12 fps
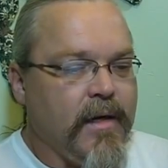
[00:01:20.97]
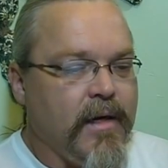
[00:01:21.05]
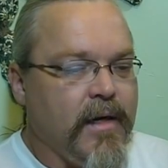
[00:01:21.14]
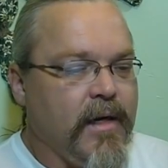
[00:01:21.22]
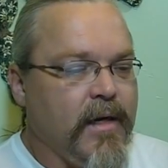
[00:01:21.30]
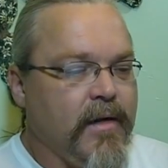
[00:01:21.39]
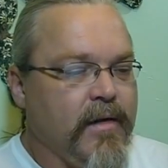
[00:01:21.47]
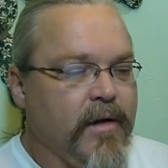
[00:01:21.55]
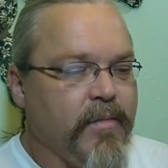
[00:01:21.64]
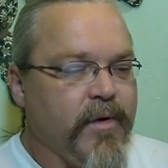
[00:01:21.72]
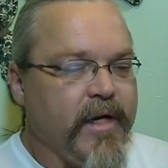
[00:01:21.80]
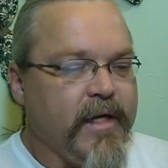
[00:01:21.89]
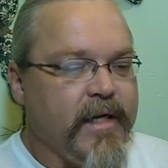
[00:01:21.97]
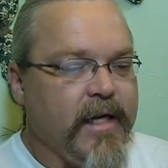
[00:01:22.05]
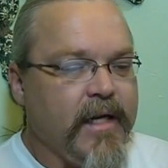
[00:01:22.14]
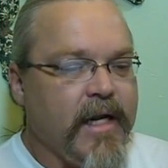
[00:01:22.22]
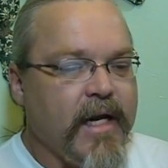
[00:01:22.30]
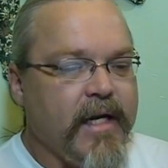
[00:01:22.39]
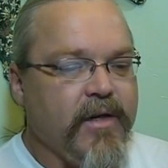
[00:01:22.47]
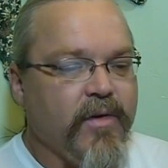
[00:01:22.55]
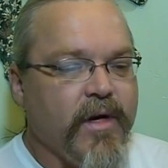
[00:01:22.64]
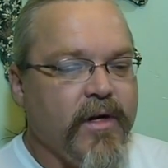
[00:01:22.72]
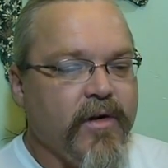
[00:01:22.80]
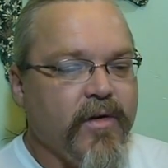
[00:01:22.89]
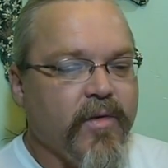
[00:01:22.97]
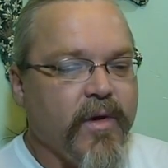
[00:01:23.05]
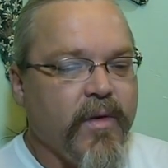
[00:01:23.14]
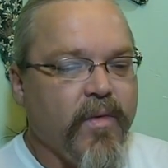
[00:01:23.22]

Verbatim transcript: Uh, they're predicting 90 to 100 degree